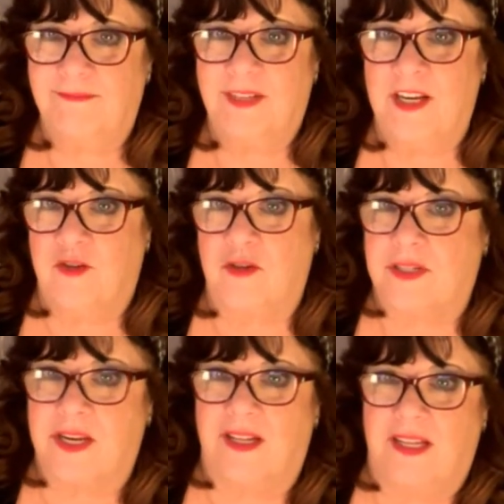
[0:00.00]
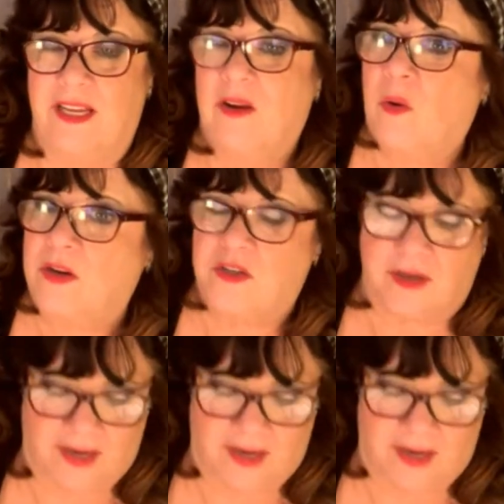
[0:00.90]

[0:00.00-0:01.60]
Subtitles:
interestingly, a question